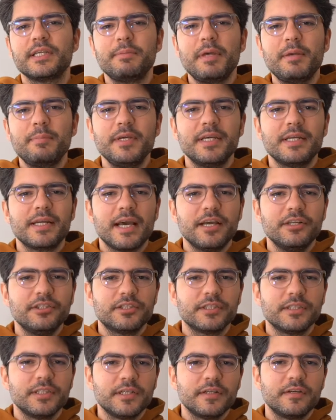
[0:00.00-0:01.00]
maybe an
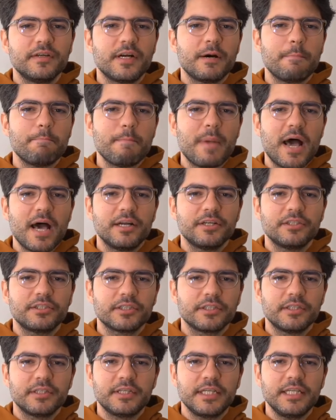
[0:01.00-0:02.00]
engineer, a manager,